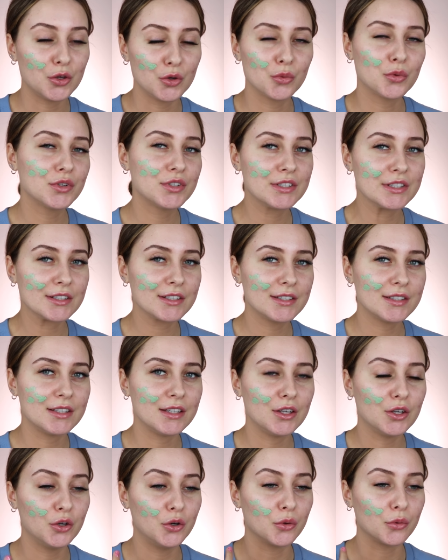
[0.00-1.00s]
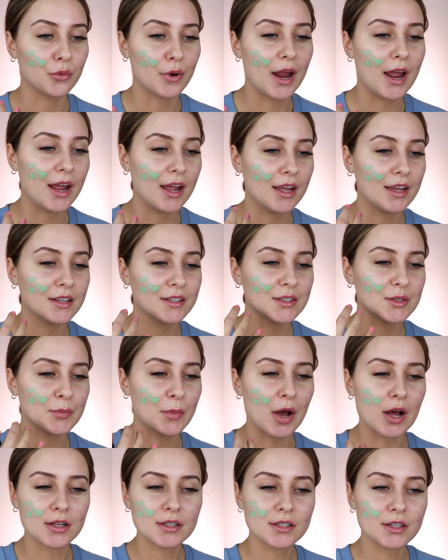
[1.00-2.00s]
you will still see gray
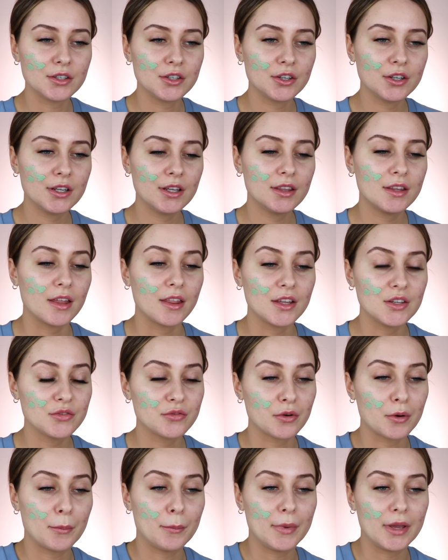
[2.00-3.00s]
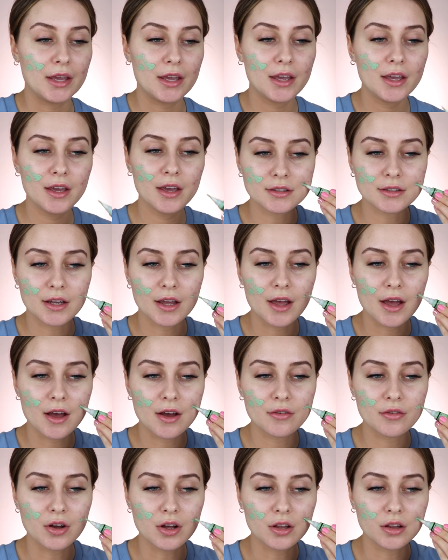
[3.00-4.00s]
spots underneath, at least for me, because I
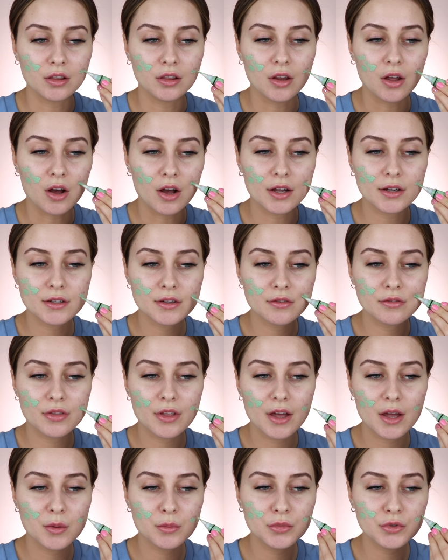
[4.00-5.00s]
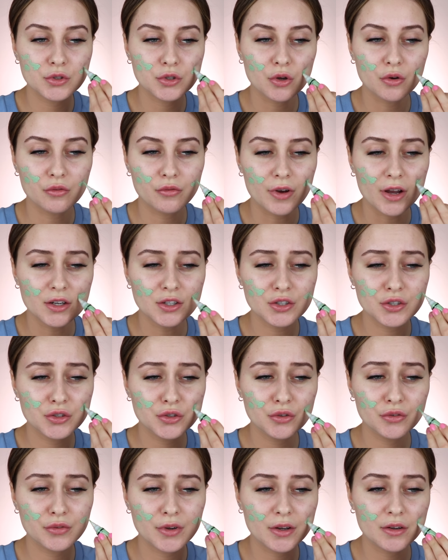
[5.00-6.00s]
have a lot of them. So if I just
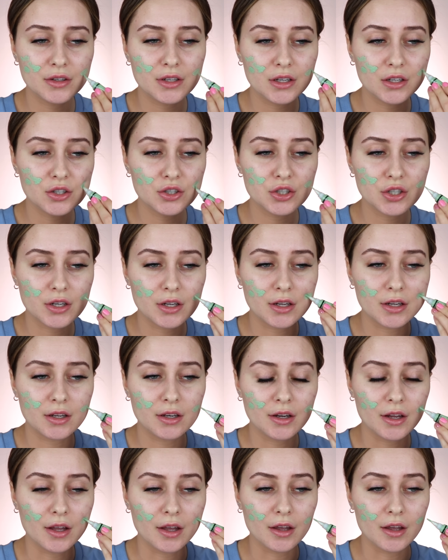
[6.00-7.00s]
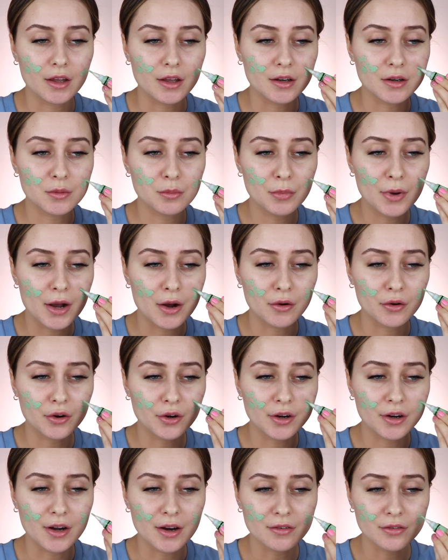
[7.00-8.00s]
do foundation and
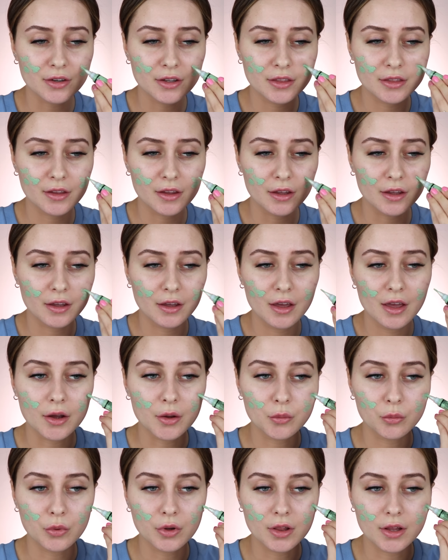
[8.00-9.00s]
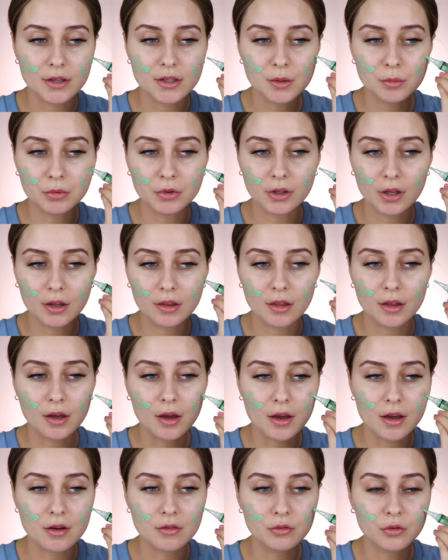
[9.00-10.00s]
powder and everything, I will end up looking like
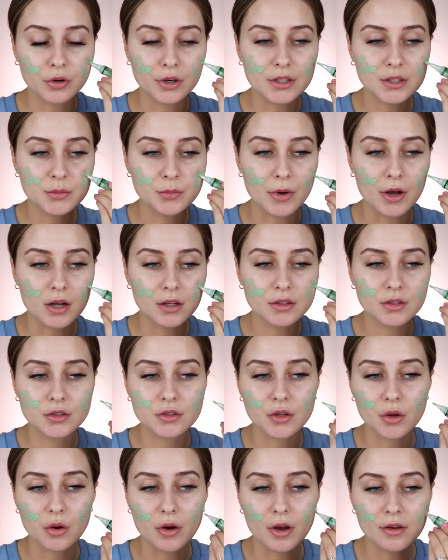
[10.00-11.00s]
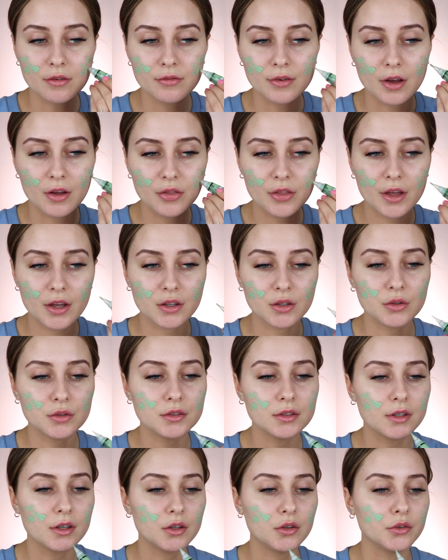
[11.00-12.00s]
I have gray spots. So I found that
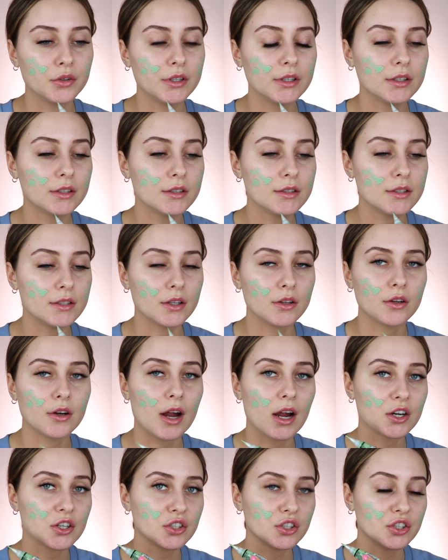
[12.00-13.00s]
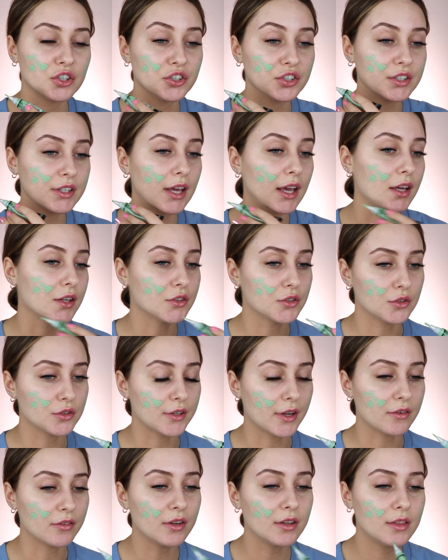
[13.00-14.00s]
using a green concealer actually just canceled
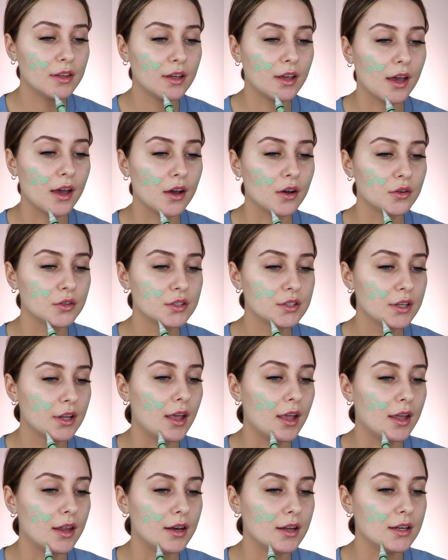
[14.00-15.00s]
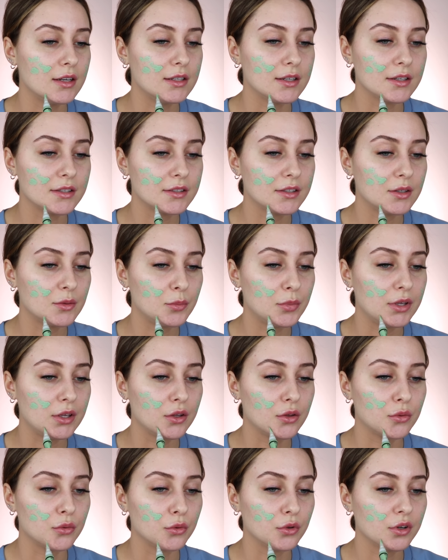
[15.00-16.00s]
everything out and it doesn't
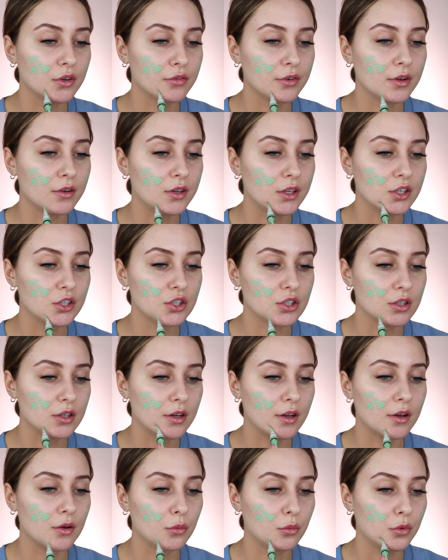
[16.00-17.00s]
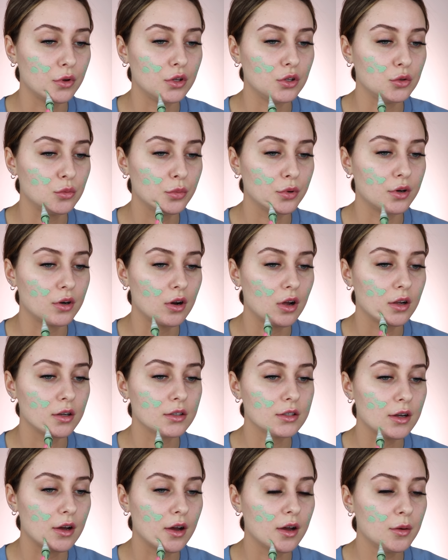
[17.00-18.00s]
peek through your foundation when you put it
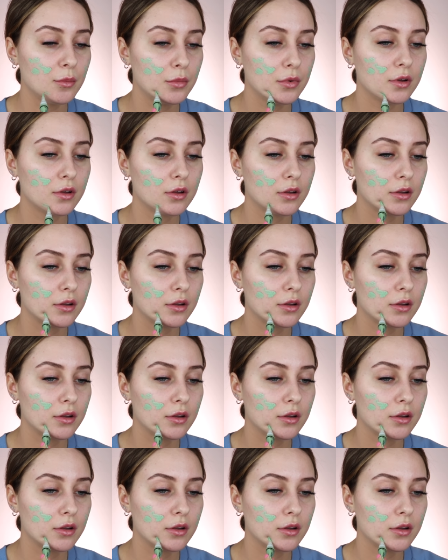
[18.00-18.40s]
on top.